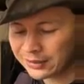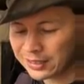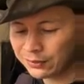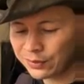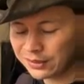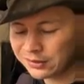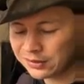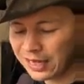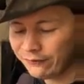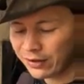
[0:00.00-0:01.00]
together with the
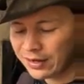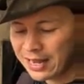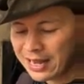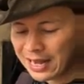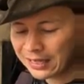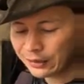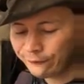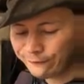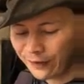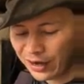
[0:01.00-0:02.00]
7 and the
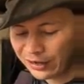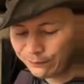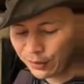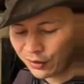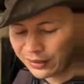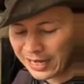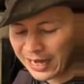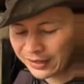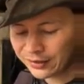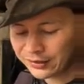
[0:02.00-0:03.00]
5 block
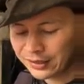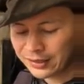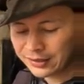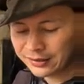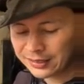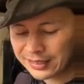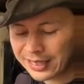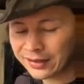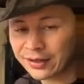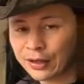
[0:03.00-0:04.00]
added
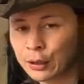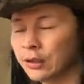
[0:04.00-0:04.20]
together?